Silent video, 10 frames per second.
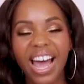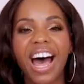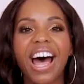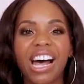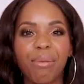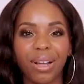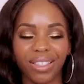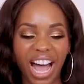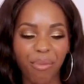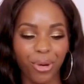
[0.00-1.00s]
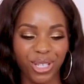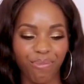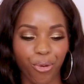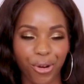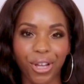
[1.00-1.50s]
A lot more
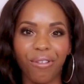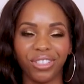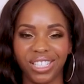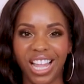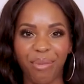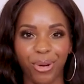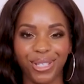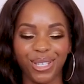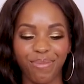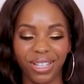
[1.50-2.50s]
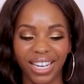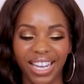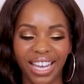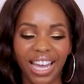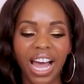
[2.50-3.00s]
supportive, just a lot more
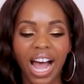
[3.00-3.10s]
stability.